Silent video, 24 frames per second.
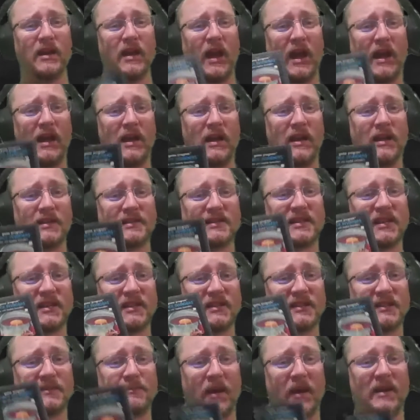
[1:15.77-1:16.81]
and it's
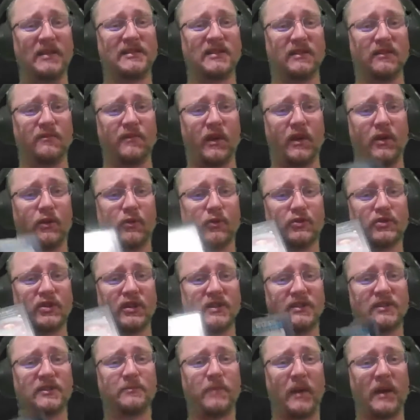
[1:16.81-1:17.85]
Space Invaders,
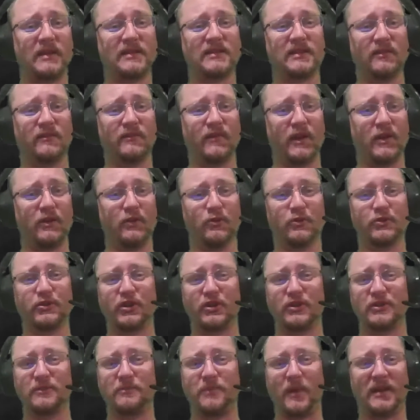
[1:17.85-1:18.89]
Space Invaders,
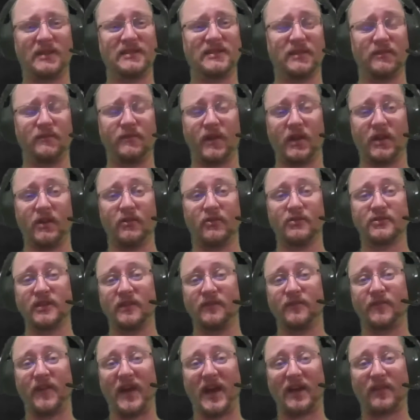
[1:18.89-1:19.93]
Space Invaders. In
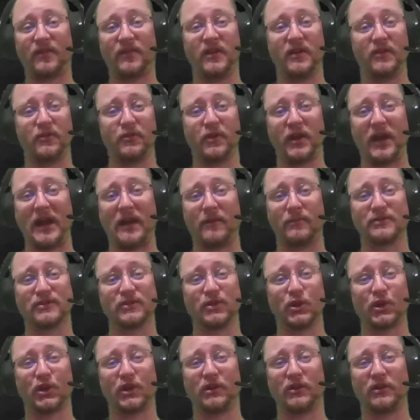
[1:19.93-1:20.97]
fact, the other day I was
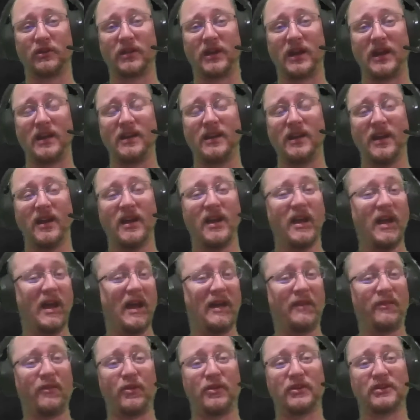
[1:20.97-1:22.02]
looking online,
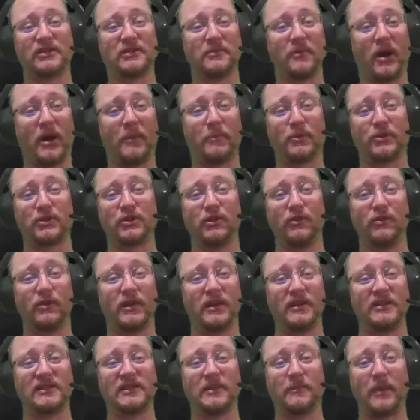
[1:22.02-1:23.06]
and there are some
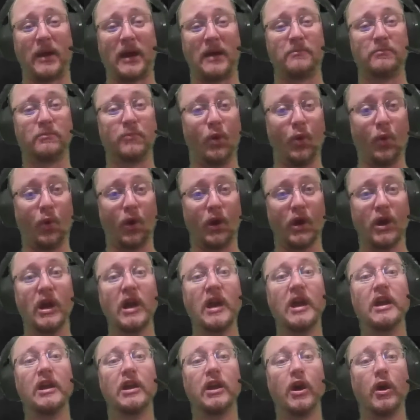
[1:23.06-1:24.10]
opportunities to buy more
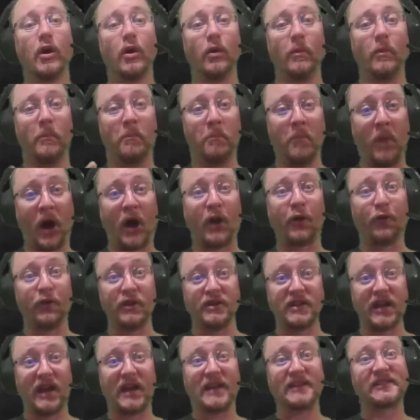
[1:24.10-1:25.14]
modern
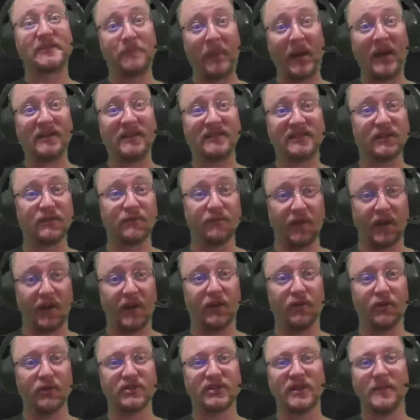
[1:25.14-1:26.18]
day Space
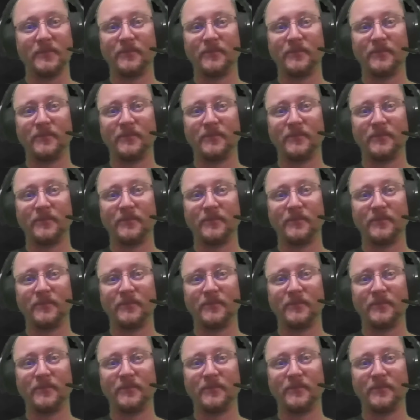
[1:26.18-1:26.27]
Invaders.